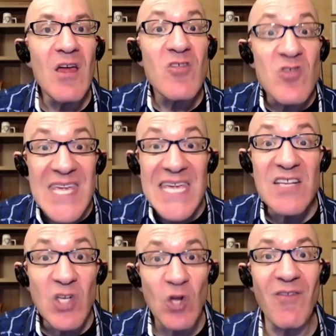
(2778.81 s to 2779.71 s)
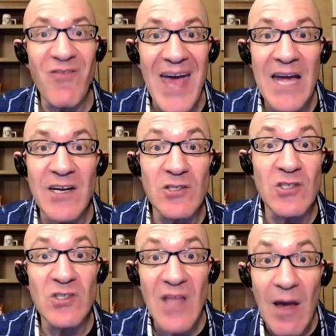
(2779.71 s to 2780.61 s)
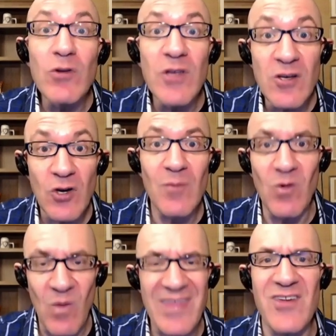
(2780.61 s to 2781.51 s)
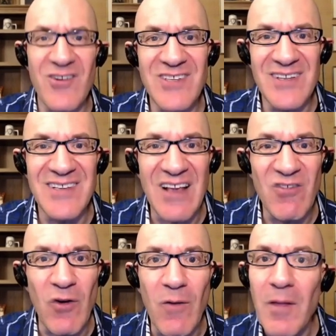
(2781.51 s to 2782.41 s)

These are the factors that will determine whether you're successful.